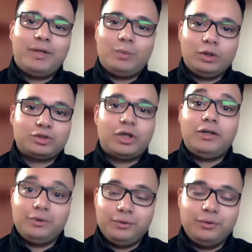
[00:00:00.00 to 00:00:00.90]
but we'll
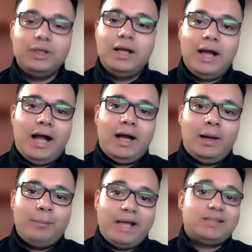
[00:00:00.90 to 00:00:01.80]
try to
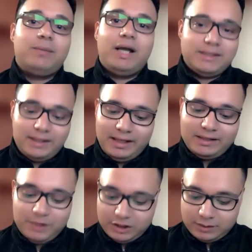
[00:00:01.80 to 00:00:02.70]
maximize it
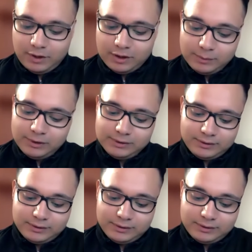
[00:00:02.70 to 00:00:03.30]
as much as possible.